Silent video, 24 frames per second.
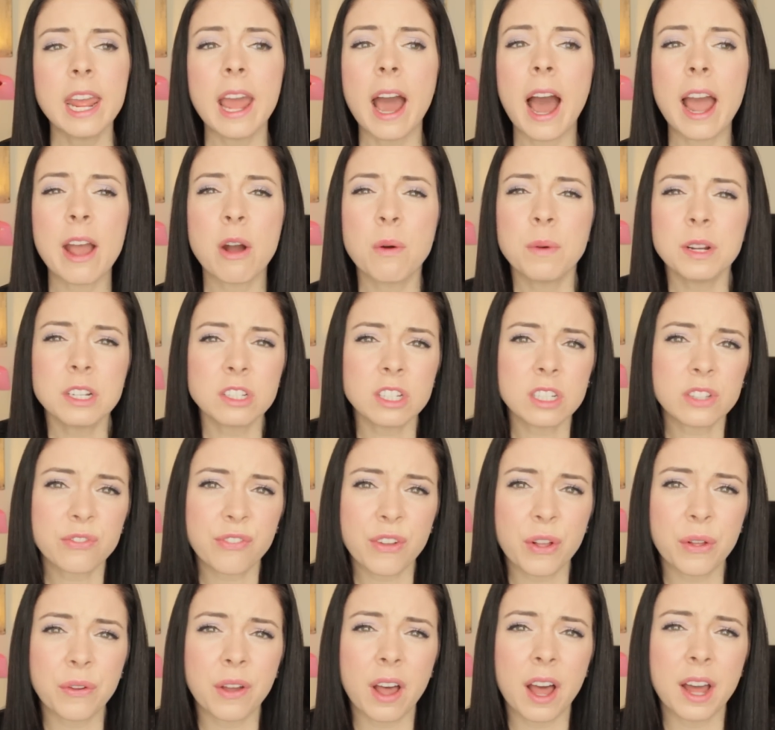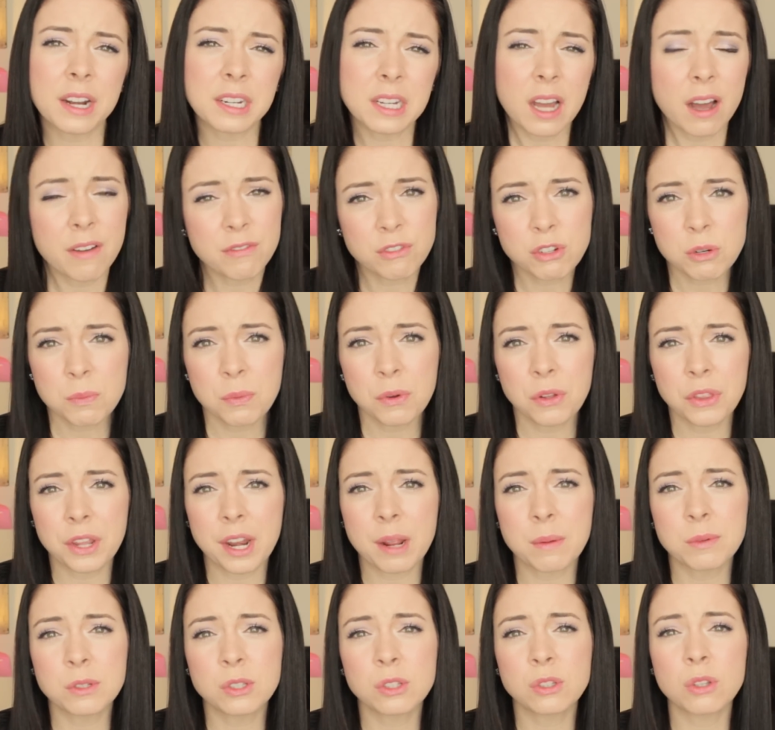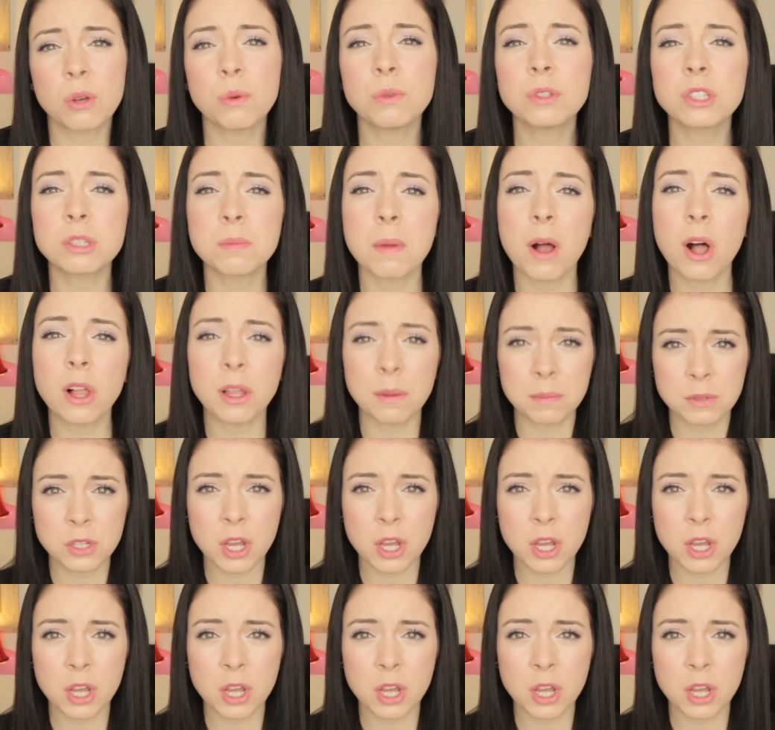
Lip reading: I always just felt uncomfortable that I was so small up